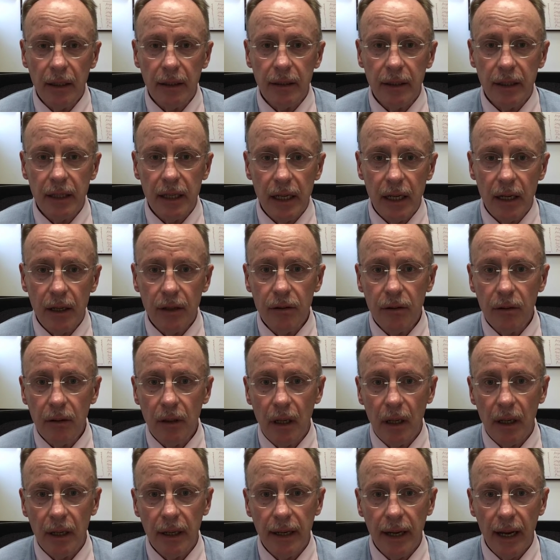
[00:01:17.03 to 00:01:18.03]
the
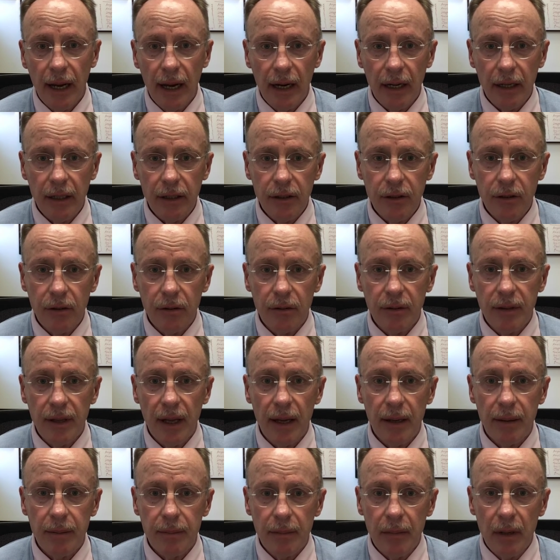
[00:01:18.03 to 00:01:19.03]
underlying attitude
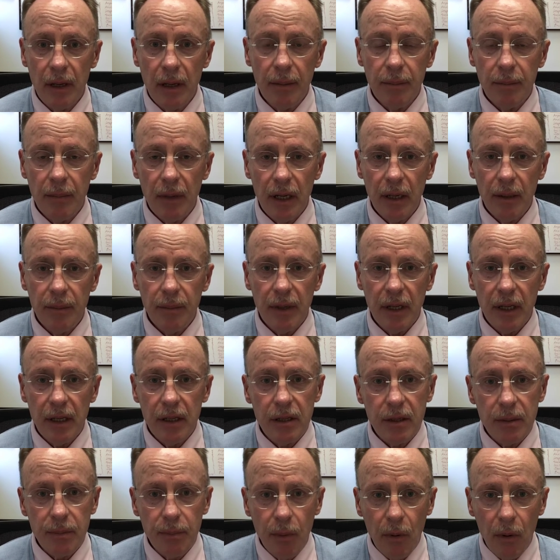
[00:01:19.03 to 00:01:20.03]
that may be
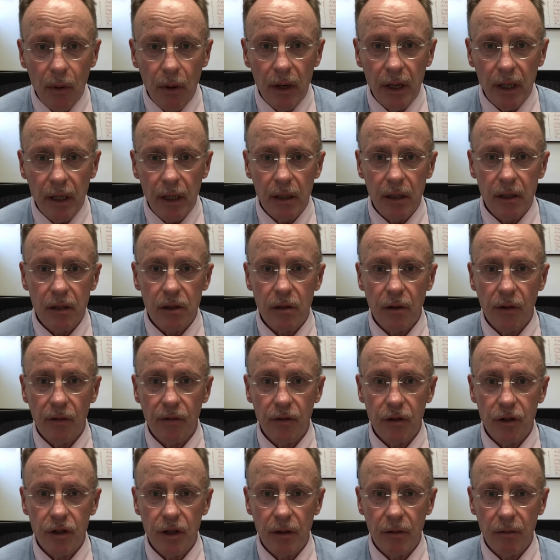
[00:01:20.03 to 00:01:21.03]
spawning this
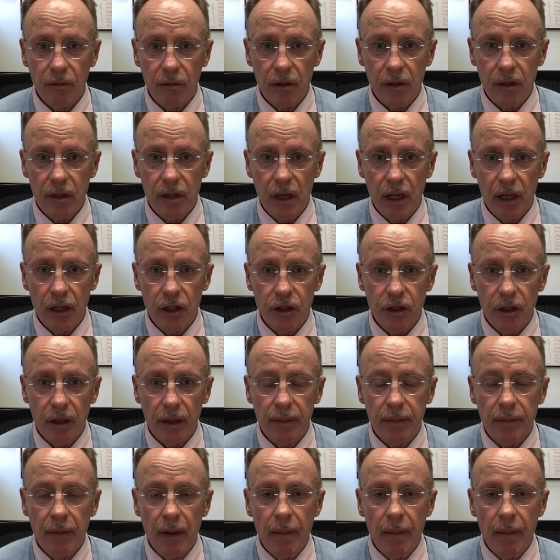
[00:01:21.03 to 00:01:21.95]
overgeneralization.